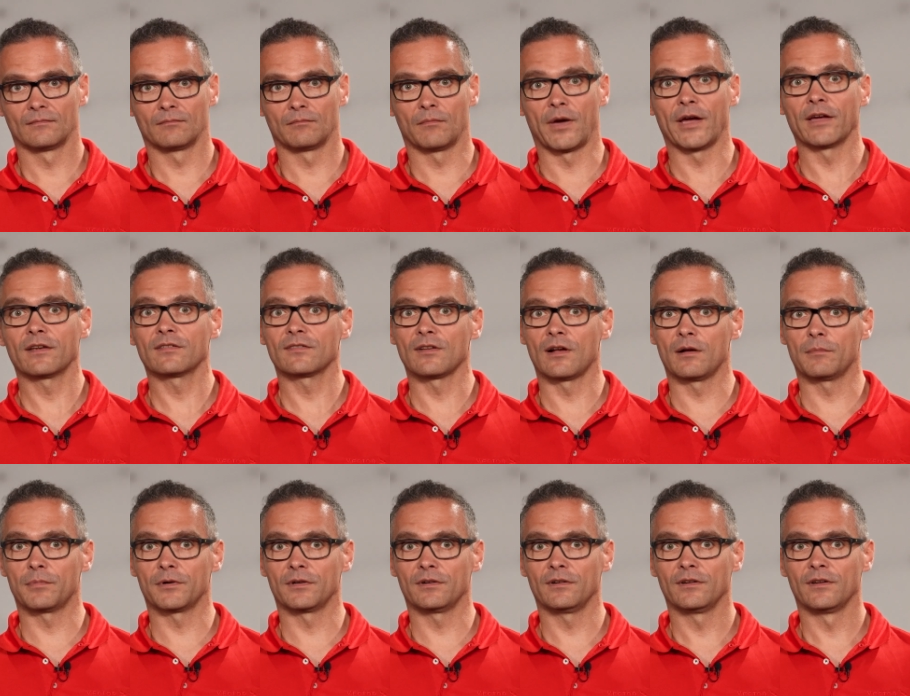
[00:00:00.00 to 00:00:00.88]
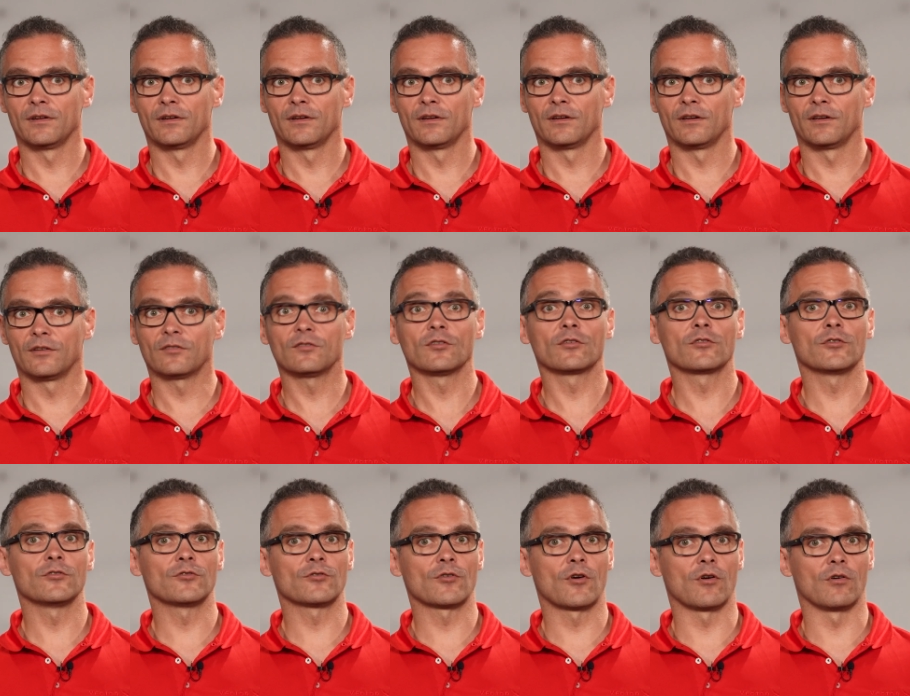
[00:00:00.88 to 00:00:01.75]
My example is the
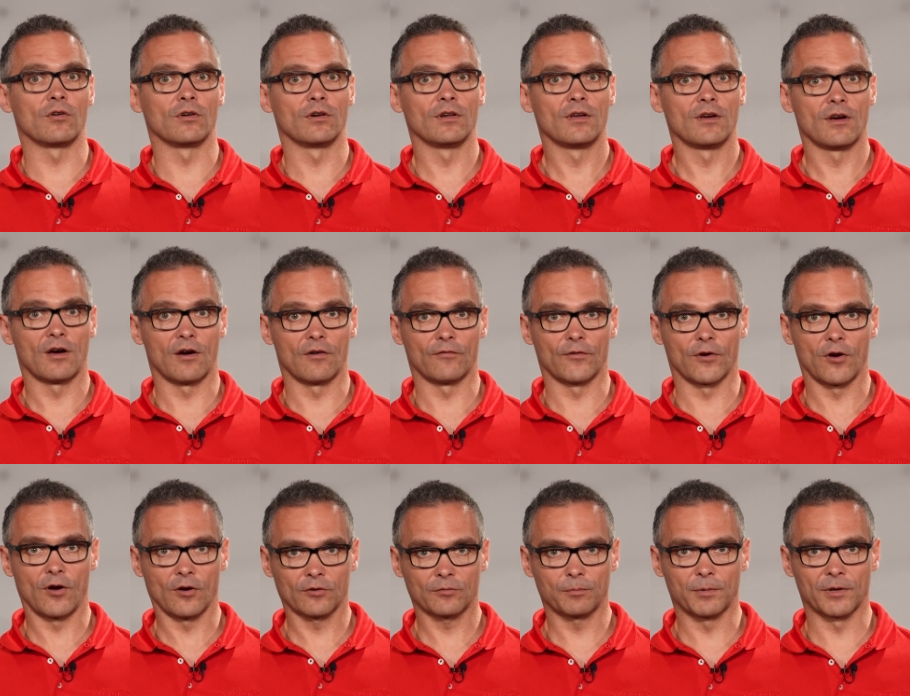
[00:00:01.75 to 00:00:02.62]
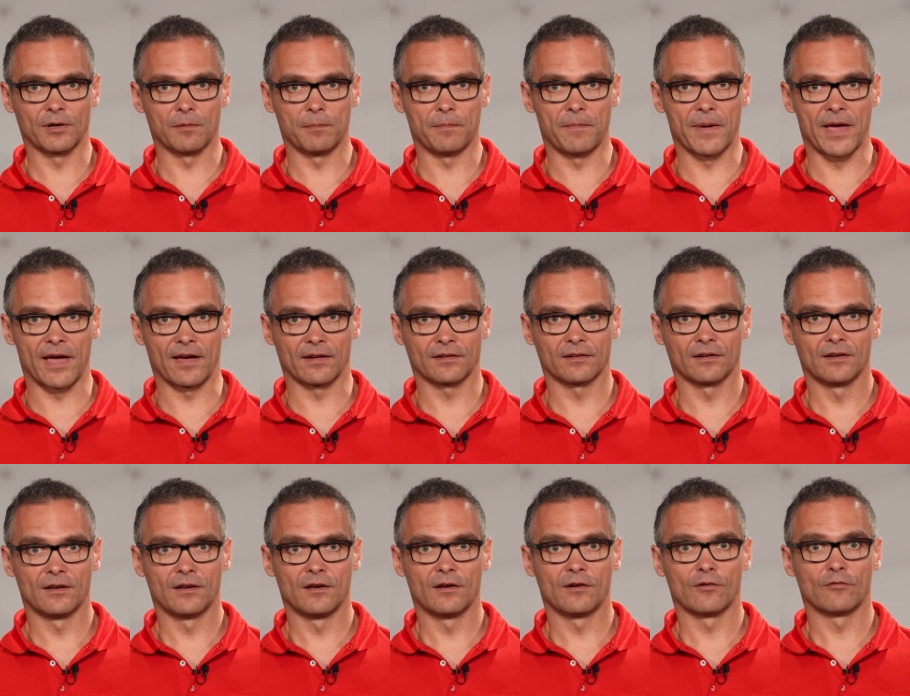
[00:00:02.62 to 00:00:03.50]
control of a hospital bed
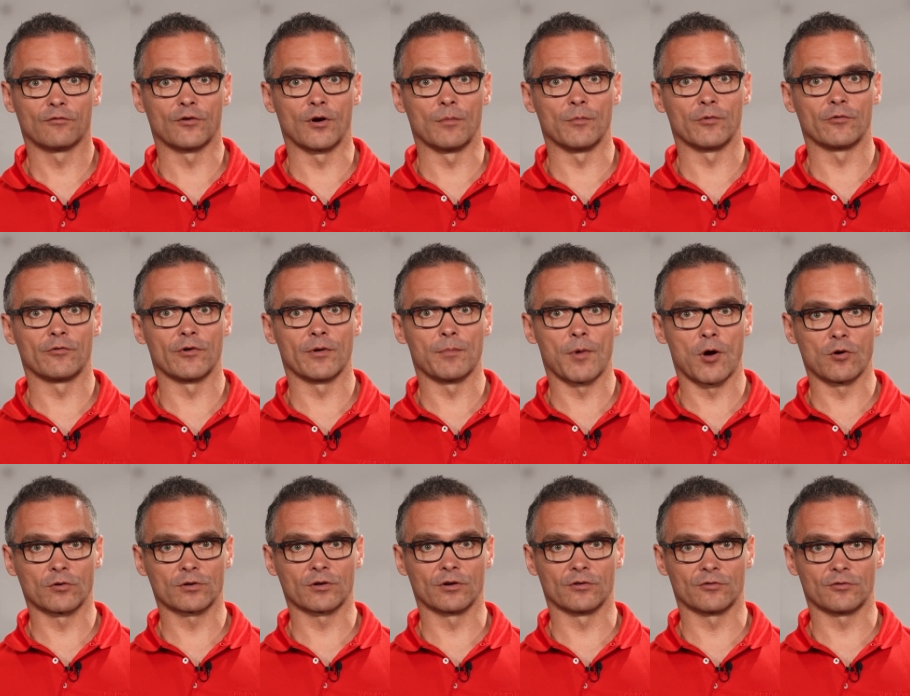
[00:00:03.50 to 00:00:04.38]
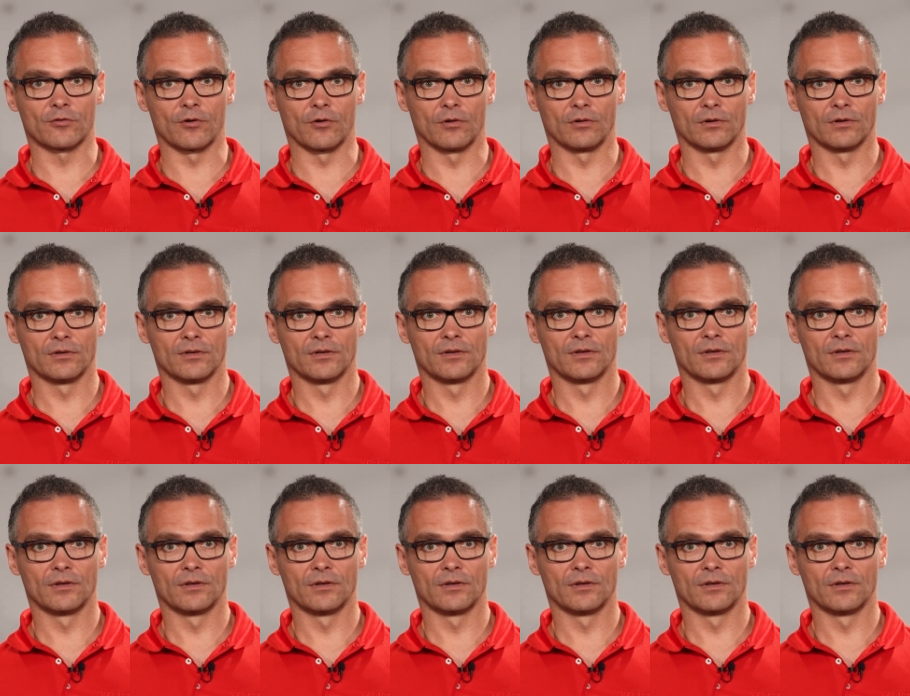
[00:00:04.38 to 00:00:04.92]
from a remote control,